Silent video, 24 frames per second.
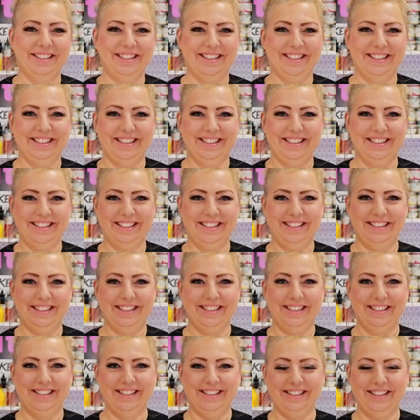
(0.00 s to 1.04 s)

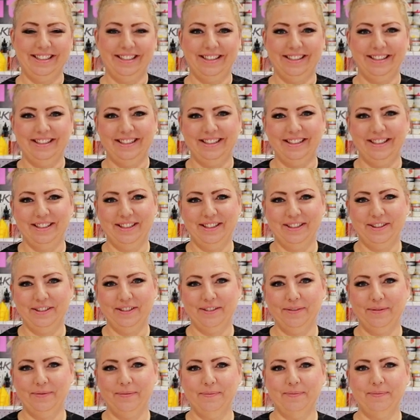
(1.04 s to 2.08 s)

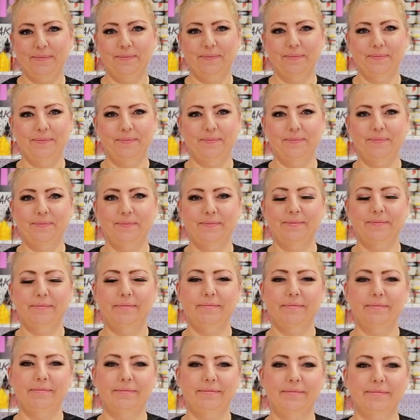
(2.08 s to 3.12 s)

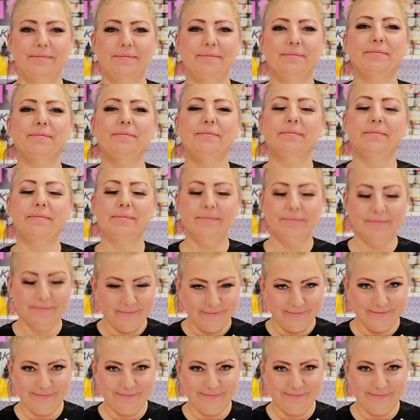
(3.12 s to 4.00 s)
No words are spoken by the person on screen.